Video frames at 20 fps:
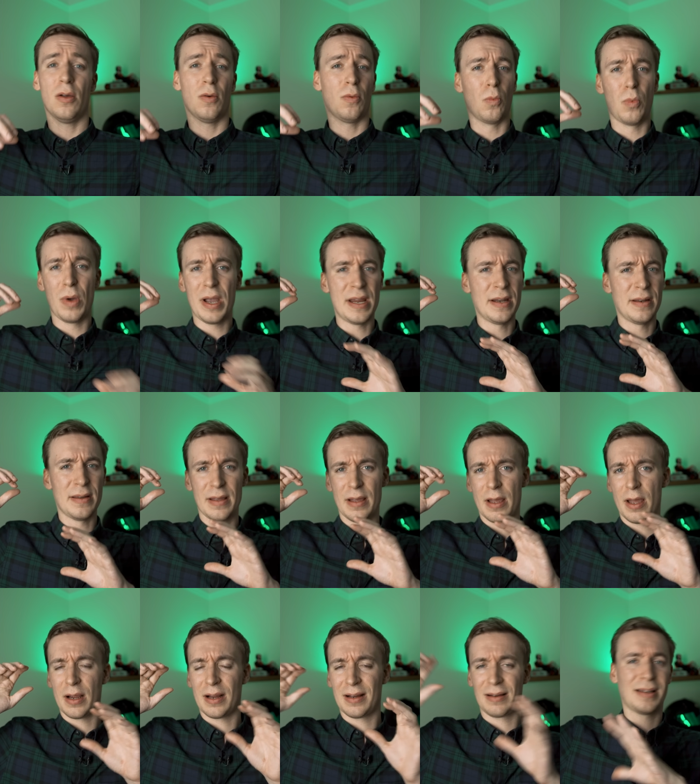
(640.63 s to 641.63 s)
weird
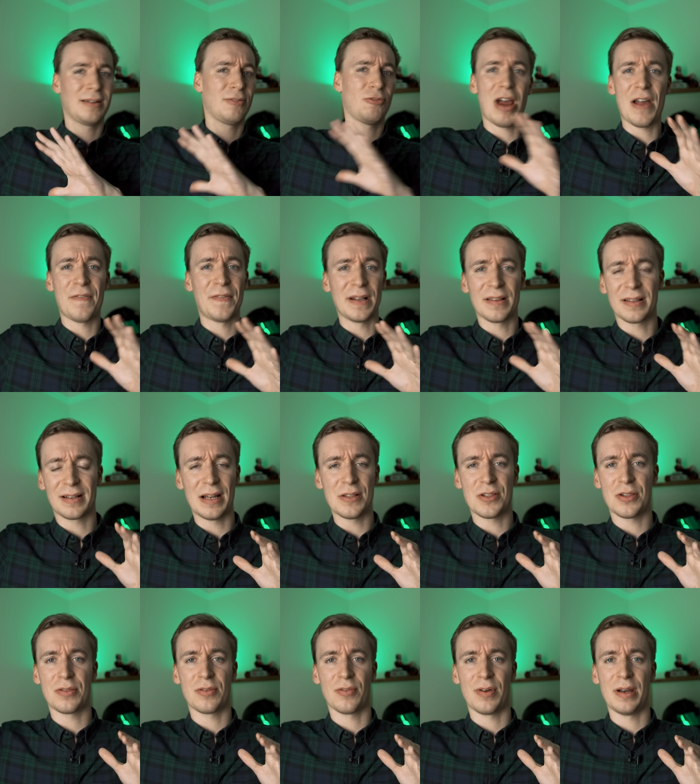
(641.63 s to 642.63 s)
graphics
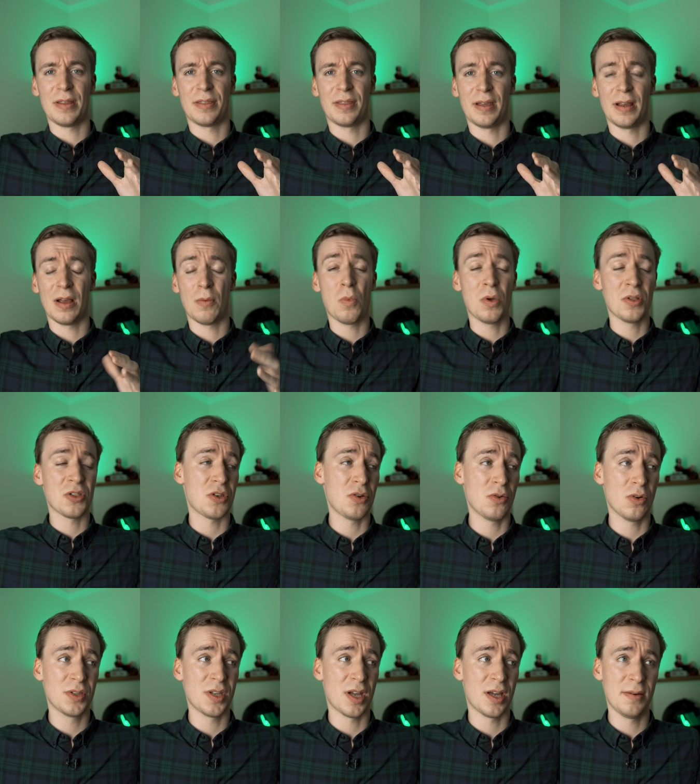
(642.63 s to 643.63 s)
glitches or anything. And once
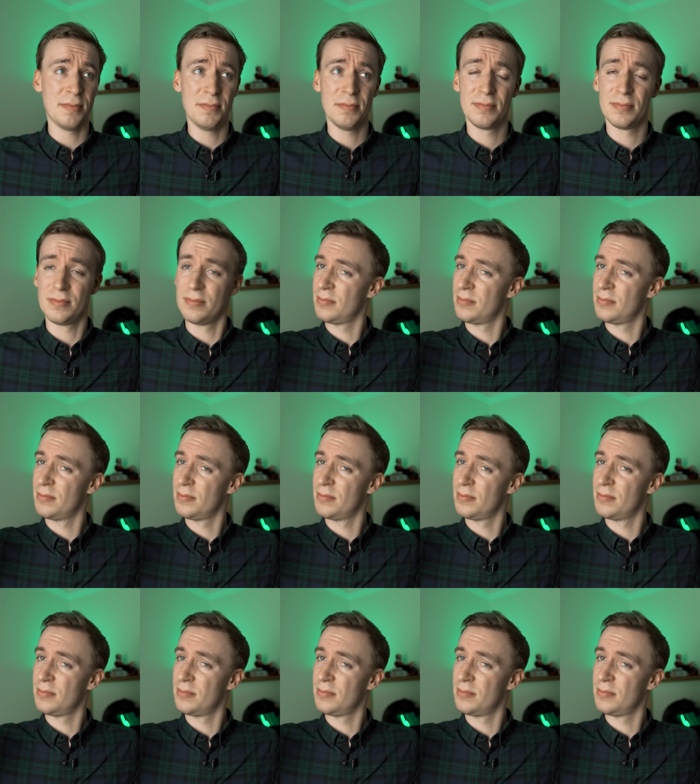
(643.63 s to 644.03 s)
you're all done,